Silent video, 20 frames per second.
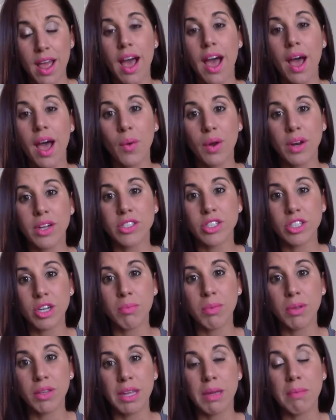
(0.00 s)
I want to start
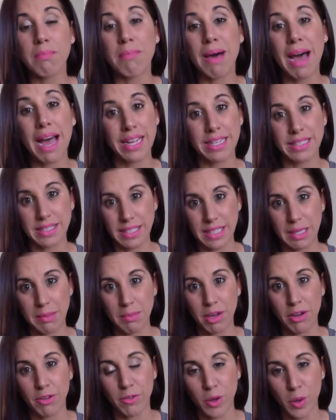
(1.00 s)
building my team
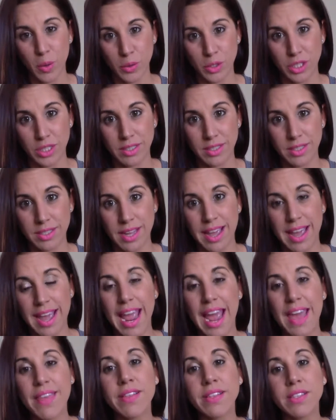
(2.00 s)
of coaches.
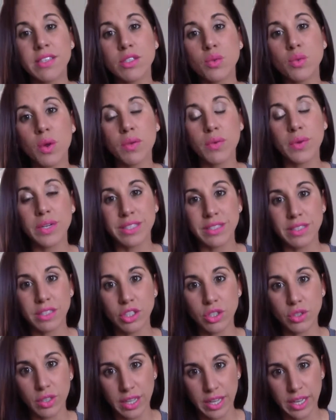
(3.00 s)
And this is where the
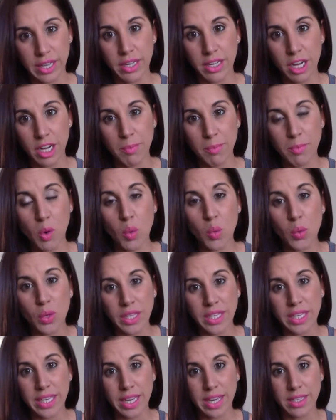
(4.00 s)
residual income
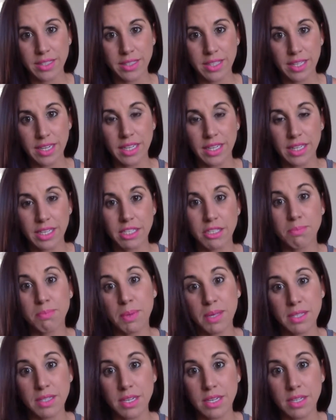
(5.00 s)
really kicks in this
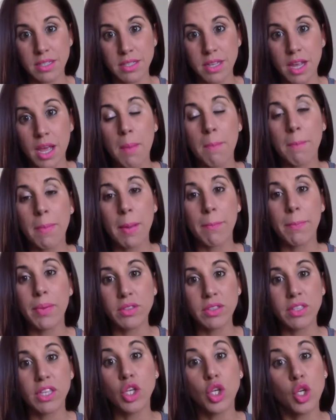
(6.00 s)
business. By
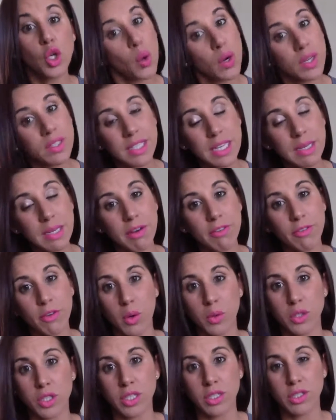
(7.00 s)
building your team of
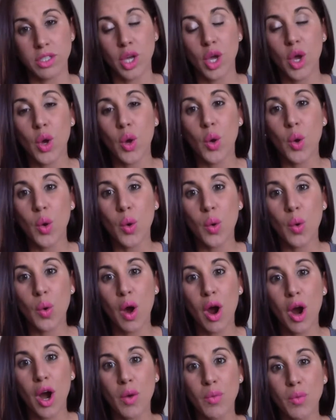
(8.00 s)
coaches who
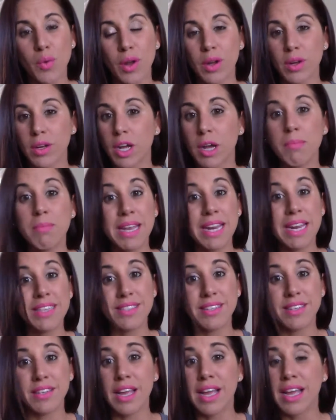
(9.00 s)
are committed
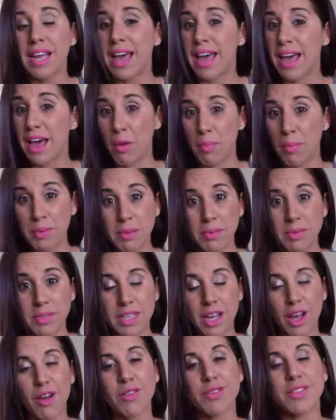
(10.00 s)
to helping
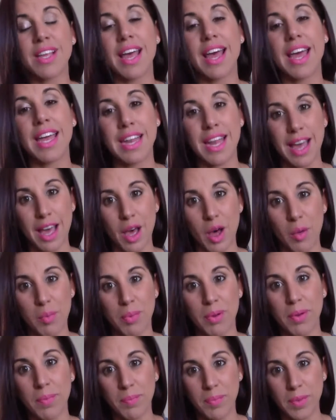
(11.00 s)
themselves and help
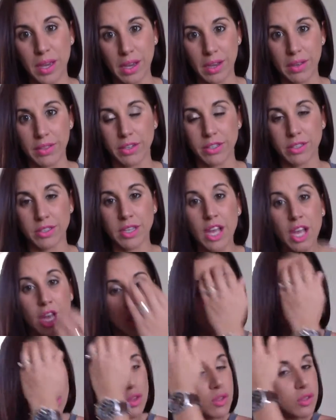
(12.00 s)
others.
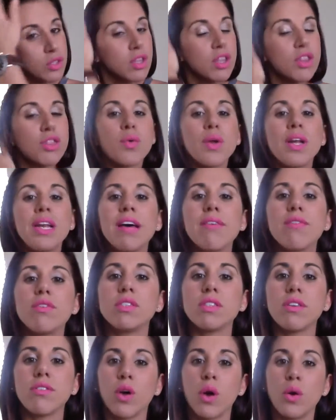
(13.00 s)
So those are the three levels
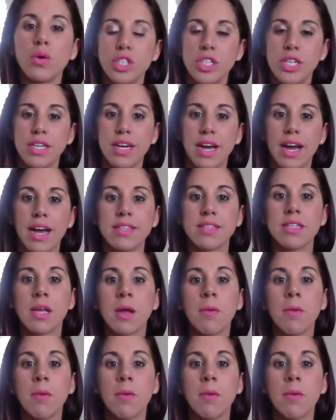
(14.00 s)
of coaching, guys.